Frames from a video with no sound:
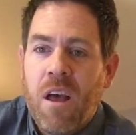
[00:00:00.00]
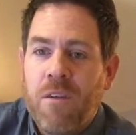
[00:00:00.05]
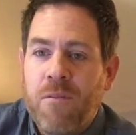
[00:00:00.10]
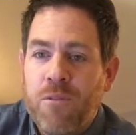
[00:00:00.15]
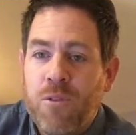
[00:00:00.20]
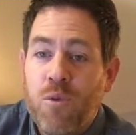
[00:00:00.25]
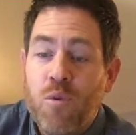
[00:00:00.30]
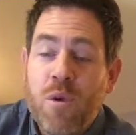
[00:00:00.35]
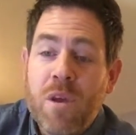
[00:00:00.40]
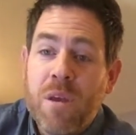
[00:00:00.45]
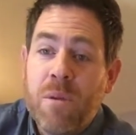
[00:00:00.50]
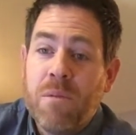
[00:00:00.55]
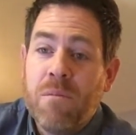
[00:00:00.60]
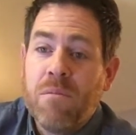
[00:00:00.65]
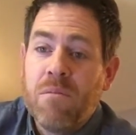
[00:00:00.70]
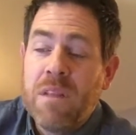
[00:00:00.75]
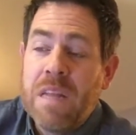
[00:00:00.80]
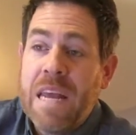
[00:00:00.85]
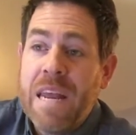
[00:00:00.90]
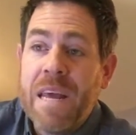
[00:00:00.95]
for the week
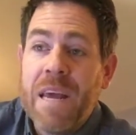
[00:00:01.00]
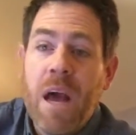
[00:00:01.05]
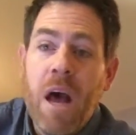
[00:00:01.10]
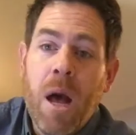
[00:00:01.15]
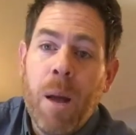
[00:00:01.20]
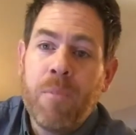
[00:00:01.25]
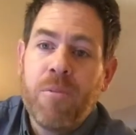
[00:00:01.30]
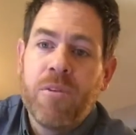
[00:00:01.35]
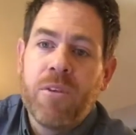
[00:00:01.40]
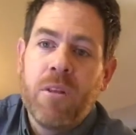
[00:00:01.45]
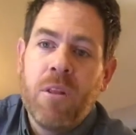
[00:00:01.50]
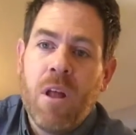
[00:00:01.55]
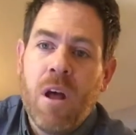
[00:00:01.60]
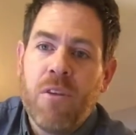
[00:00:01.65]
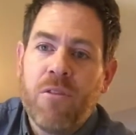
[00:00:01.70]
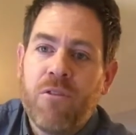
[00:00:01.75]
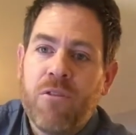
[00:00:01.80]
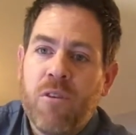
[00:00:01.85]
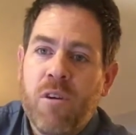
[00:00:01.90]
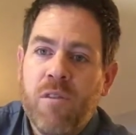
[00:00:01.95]
leading up to the
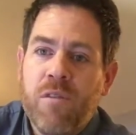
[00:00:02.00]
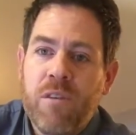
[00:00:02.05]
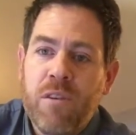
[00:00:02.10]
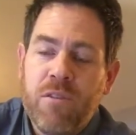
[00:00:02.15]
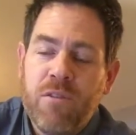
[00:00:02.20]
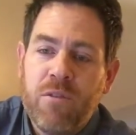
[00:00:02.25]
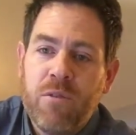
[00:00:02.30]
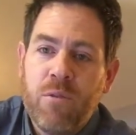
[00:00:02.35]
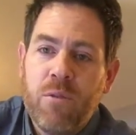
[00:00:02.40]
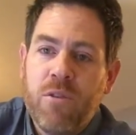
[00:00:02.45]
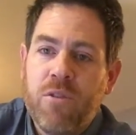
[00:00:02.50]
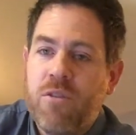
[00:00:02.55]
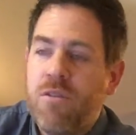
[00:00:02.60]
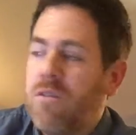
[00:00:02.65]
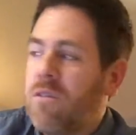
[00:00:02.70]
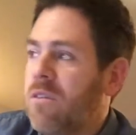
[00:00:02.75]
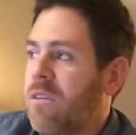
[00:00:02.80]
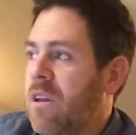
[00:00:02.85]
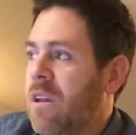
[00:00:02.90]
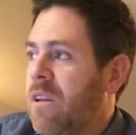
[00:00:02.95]
launch service,
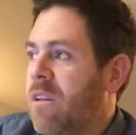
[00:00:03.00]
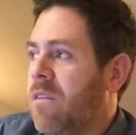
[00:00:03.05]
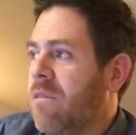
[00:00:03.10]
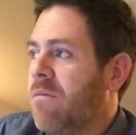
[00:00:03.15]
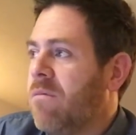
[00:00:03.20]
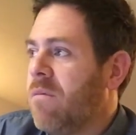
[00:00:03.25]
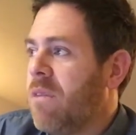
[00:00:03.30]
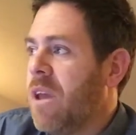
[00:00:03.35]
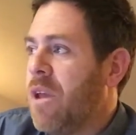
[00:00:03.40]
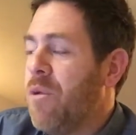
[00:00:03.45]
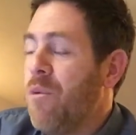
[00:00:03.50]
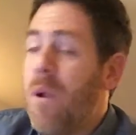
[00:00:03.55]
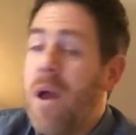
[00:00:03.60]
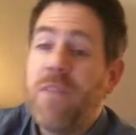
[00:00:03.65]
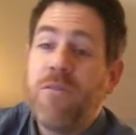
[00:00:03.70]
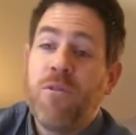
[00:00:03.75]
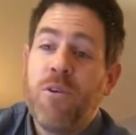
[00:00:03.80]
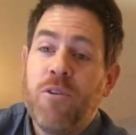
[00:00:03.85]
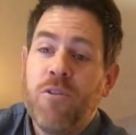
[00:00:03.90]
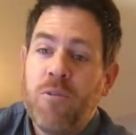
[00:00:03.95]
which in
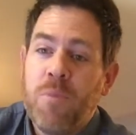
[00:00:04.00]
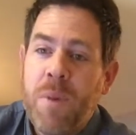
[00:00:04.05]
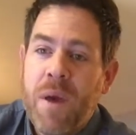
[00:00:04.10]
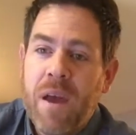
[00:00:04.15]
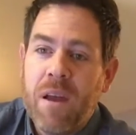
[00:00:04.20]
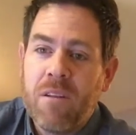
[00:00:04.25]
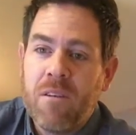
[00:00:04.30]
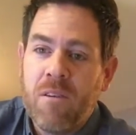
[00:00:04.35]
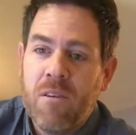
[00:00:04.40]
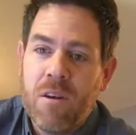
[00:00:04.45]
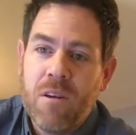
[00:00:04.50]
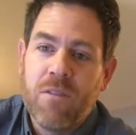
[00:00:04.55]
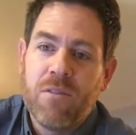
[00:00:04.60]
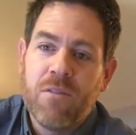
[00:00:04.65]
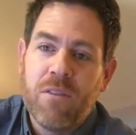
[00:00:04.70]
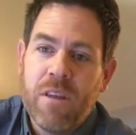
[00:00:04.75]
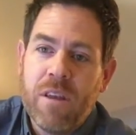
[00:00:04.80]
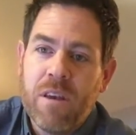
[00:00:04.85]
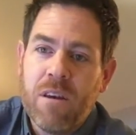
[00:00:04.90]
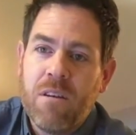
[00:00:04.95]
retrospect,
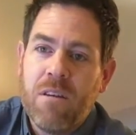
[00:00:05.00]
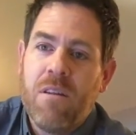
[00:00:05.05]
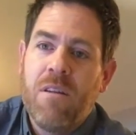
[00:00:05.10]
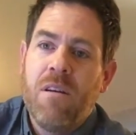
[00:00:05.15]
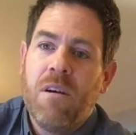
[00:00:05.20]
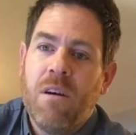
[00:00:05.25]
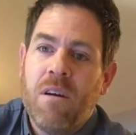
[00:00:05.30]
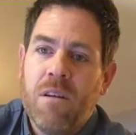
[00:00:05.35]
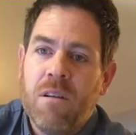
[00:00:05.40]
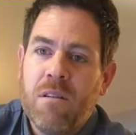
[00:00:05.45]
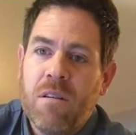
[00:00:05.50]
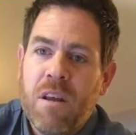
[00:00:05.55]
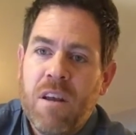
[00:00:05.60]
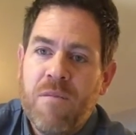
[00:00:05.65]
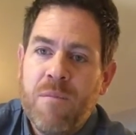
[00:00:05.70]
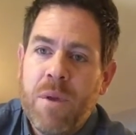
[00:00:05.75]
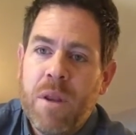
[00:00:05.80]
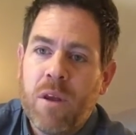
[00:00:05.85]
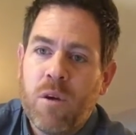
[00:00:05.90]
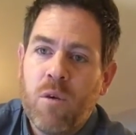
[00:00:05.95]
honestly, could not
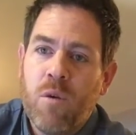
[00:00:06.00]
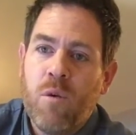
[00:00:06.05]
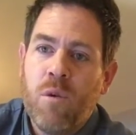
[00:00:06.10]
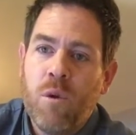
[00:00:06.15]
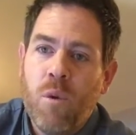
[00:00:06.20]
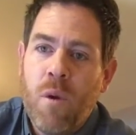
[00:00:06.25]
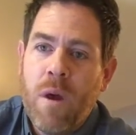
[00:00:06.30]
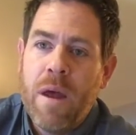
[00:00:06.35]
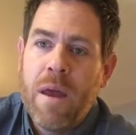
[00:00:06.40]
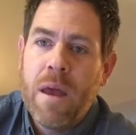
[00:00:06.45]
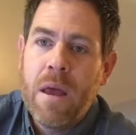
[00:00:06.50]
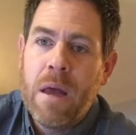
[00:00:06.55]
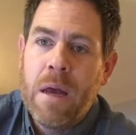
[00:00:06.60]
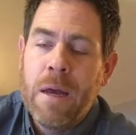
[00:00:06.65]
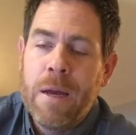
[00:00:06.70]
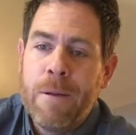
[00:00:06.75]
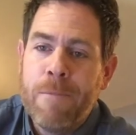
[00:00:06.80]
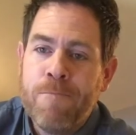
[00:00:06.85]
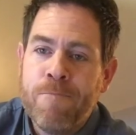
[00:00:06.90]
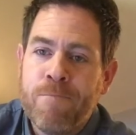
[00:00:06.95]
have been a cooler way
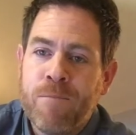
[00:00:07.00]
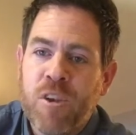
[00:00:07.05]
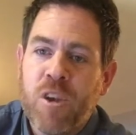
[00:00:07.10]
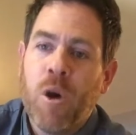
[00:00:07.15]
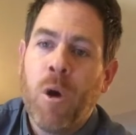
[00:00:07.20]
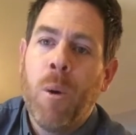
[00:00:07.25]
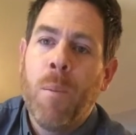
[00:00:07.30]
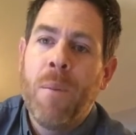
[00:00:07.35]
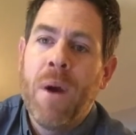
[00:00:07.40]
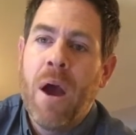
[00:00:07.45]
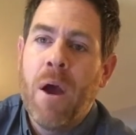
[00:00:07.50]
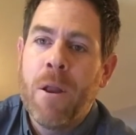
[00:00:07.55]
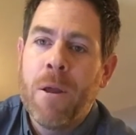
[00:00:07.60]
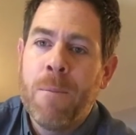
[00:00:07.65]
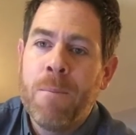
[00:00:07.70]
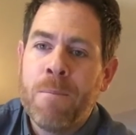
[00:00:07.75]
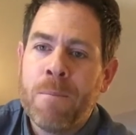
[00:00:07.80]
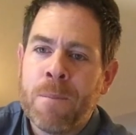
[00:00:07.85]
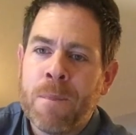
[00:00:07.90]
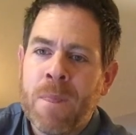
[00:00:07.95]
to go about
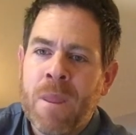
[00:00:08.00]
it.